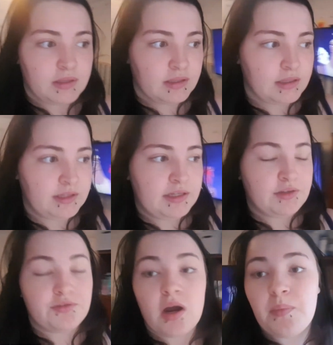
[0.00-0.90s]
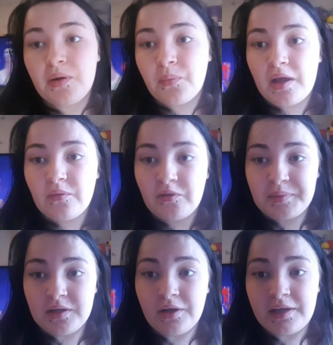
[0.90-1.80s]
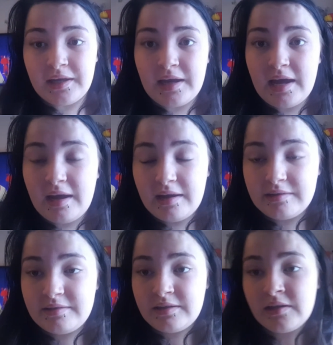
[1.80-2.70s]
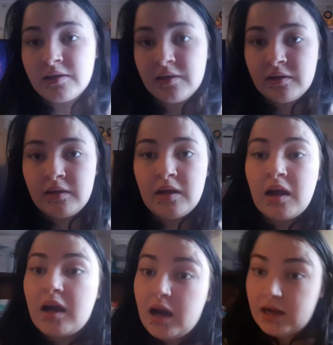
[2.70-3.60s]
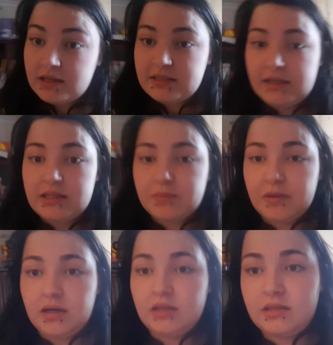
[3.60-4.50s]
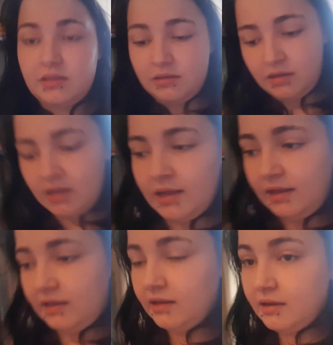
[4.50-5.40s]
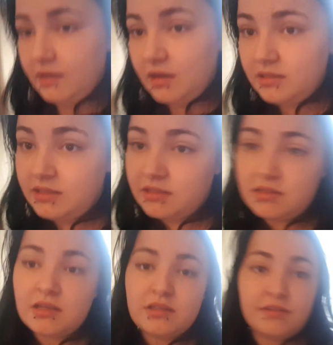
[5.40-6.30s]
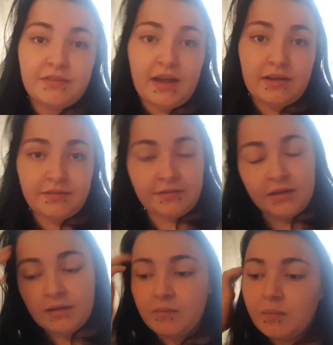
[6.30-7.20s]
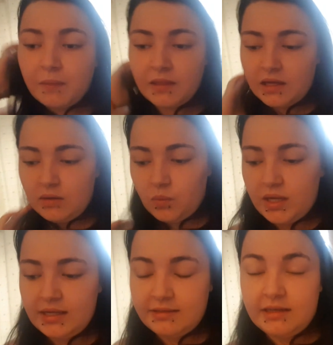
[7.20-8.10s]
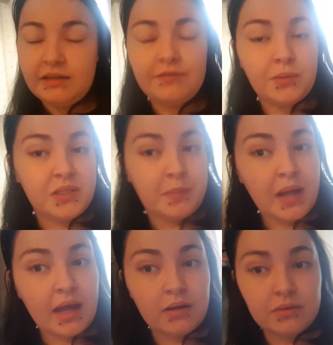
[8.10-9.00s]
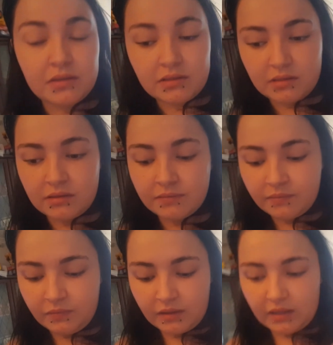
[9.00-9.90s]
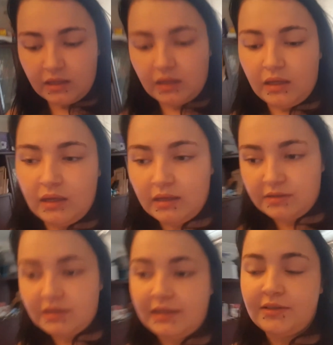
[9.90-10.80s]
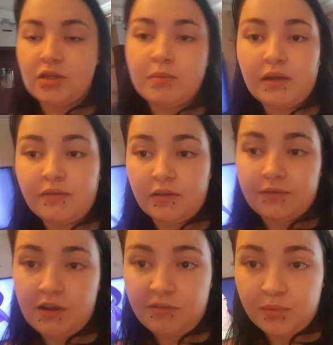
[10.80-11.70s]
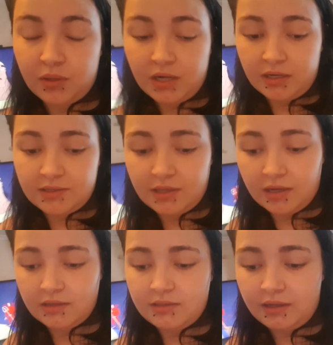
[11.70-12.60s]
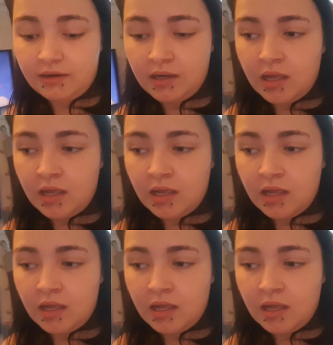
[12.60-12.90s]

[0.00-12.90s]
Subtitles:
He did drop in weight. We've been looking at car seats because here car seats are such a faff. And where he's nearly 40 pounds, he is nearly too big for the 5-point harness car seat.